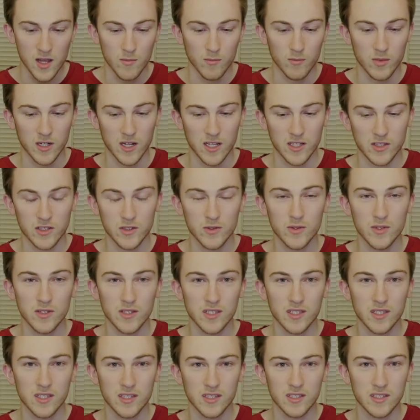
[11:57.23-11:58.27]
but I do
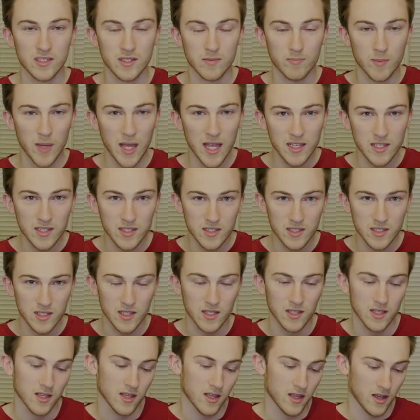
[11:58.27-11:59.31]
think it's the best.
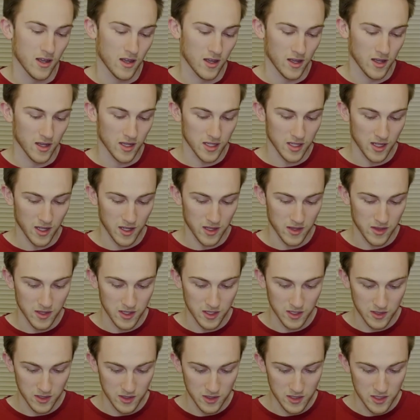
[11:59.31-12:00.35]
I
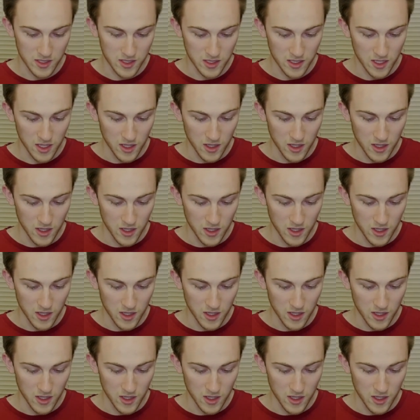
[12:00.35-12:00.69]
think the